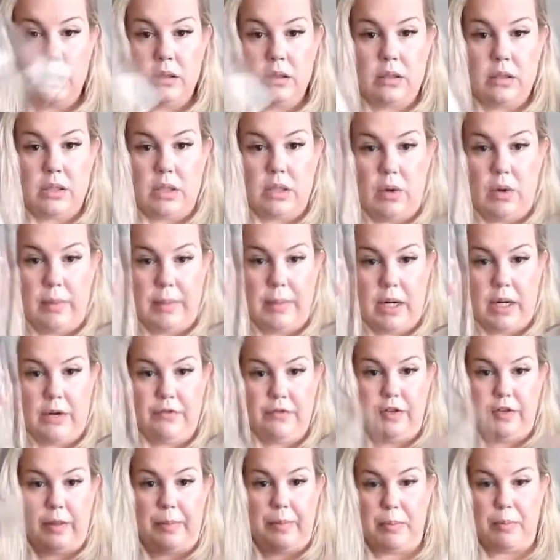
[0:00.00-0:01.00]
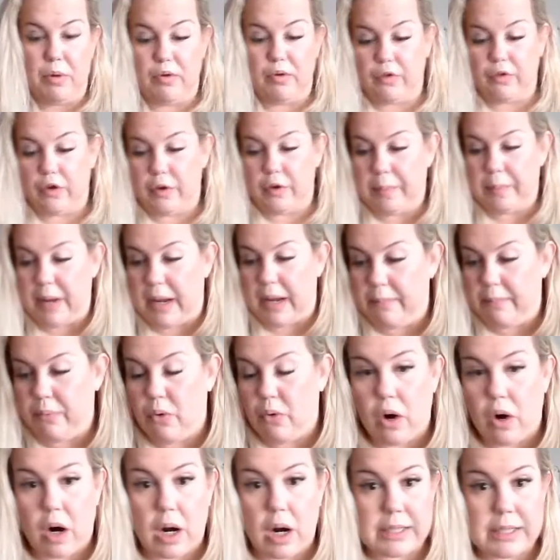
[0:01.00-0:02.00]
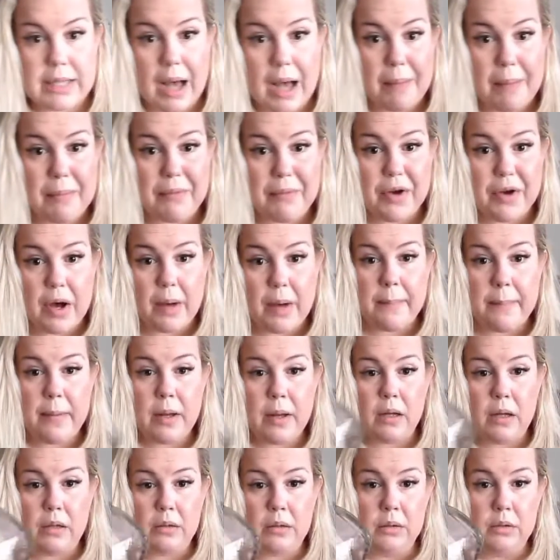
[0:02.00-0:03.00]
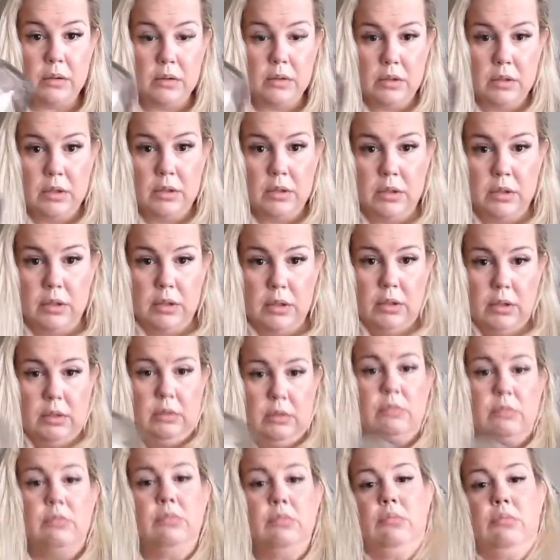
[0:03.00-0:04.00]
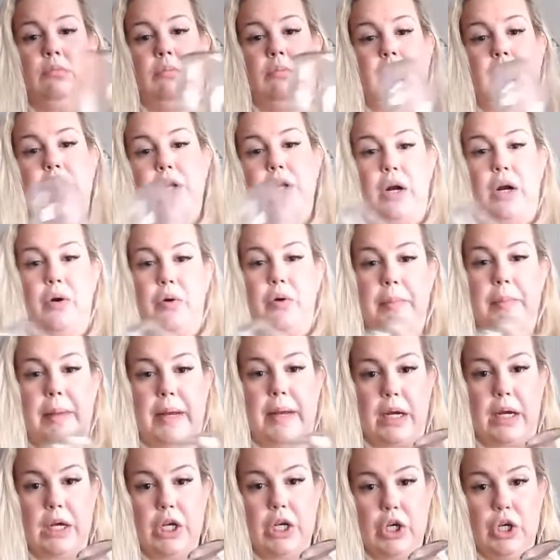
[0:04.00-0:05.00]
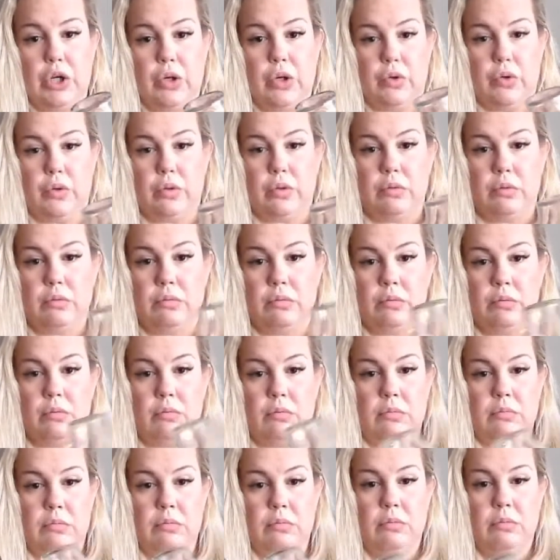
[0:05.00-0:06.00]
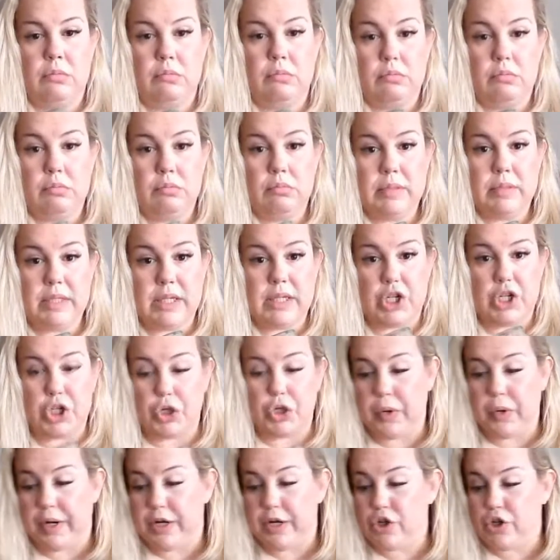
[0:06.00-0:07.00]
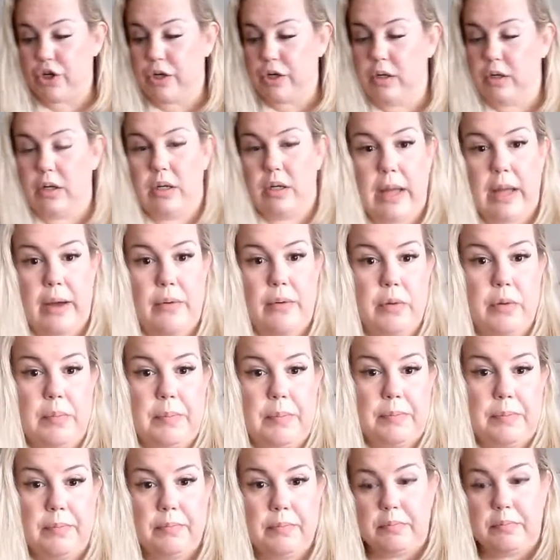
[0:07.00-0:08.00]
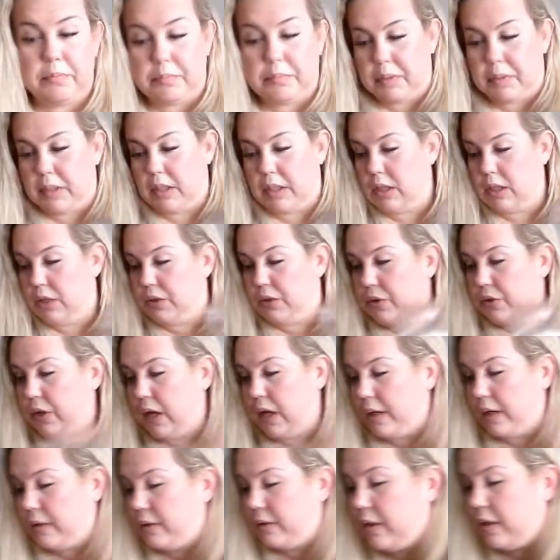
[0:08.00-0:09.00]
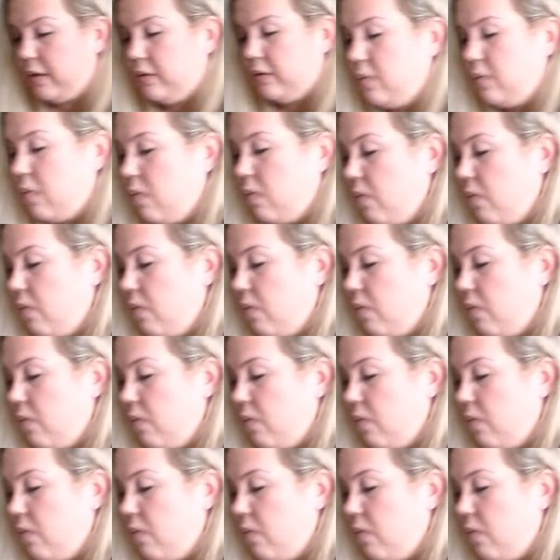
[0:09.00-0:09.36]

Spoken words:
So I'm going to flip them over and paint pour on top of them. I thought it would make a cute situation. And that would be cute. I don't know.